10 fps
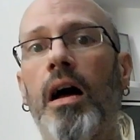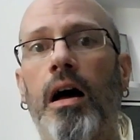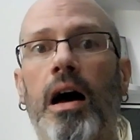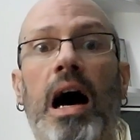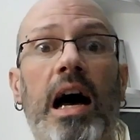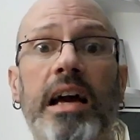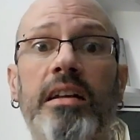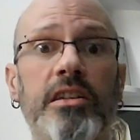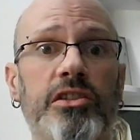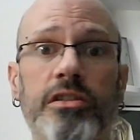I
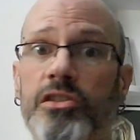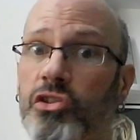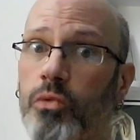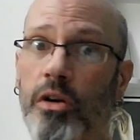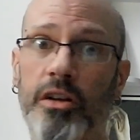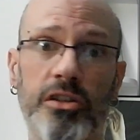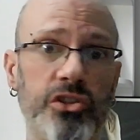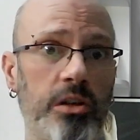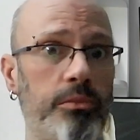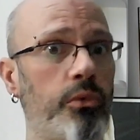initially just wanted to jump
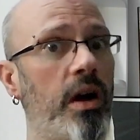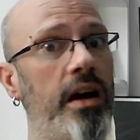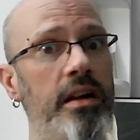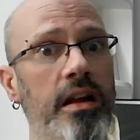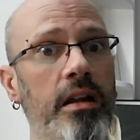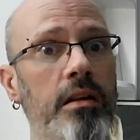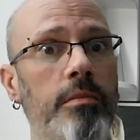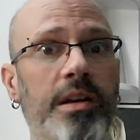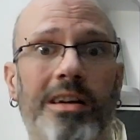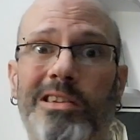right in
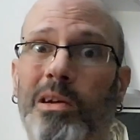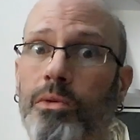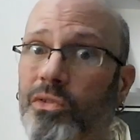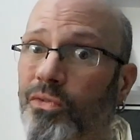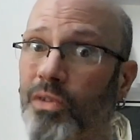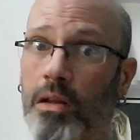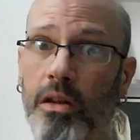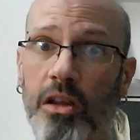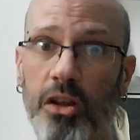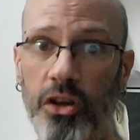because I was
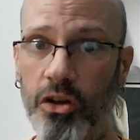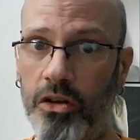feeling good,